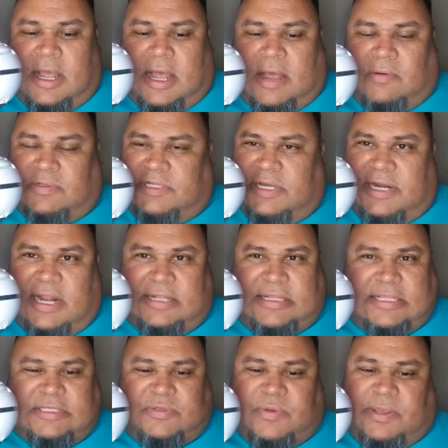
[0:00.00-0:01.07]
I was looking at
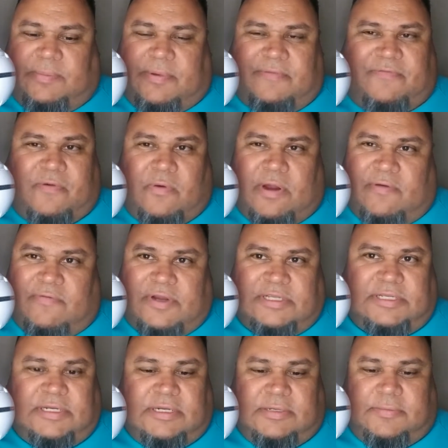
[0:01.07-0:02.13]
this week, but for whatever
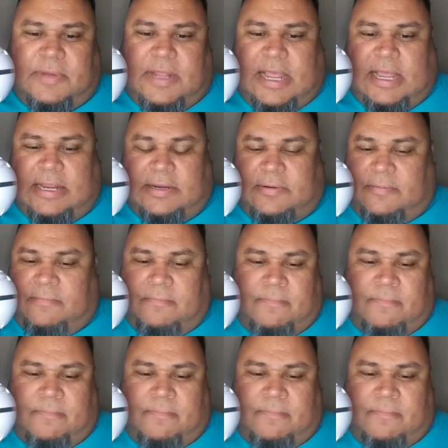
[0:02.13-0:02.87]
reason, I